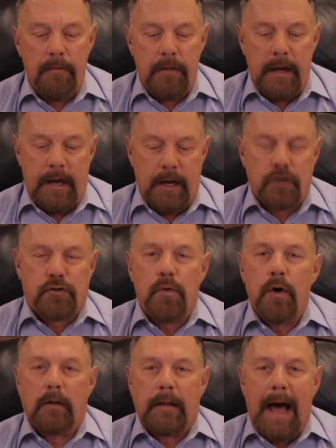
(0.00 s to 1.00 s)
the
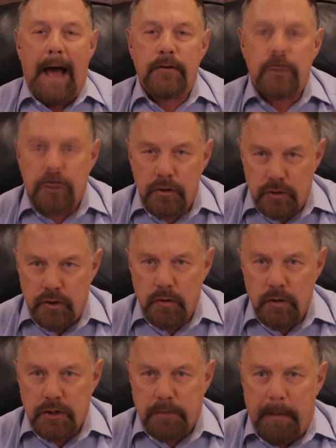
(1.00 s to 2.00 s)
Israelites, the
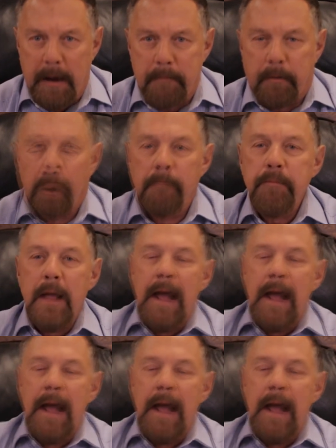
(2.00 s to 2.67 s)
Jewish people,